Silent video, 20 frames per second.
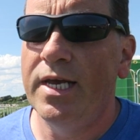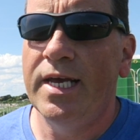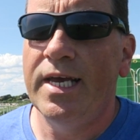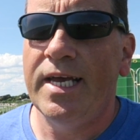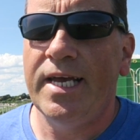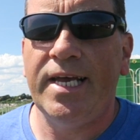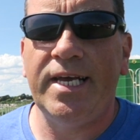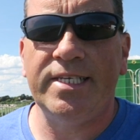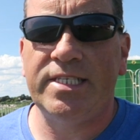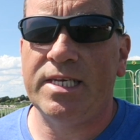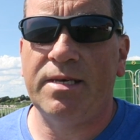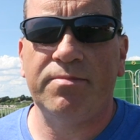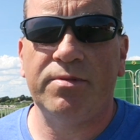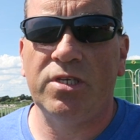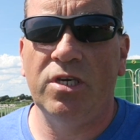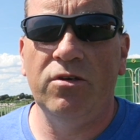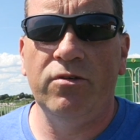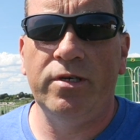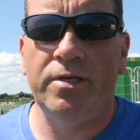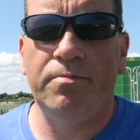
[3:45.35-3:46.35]
it's
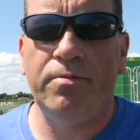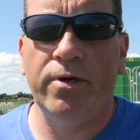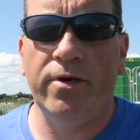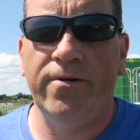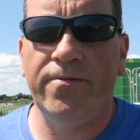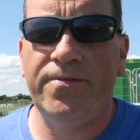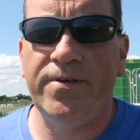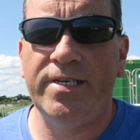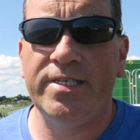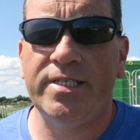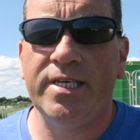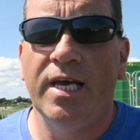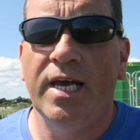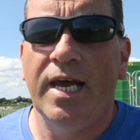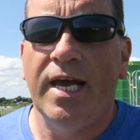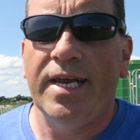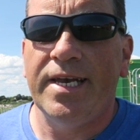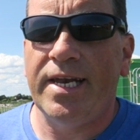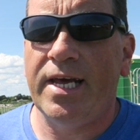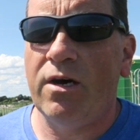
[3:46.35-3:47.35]
absolutely perfect.
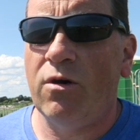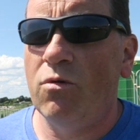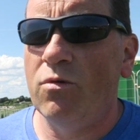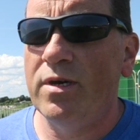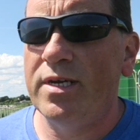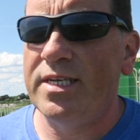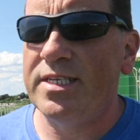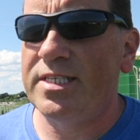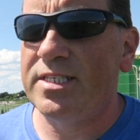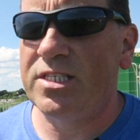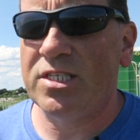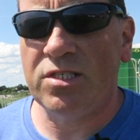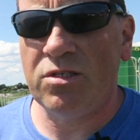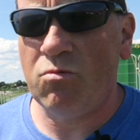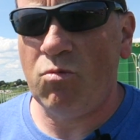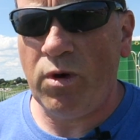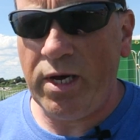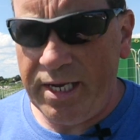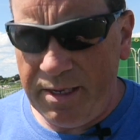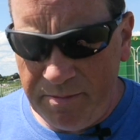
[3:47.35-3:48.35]
Now, does it
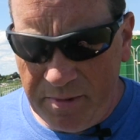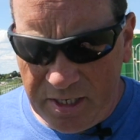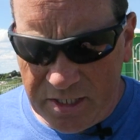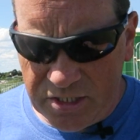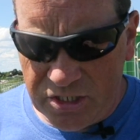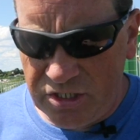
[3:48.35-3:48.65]
weigh much?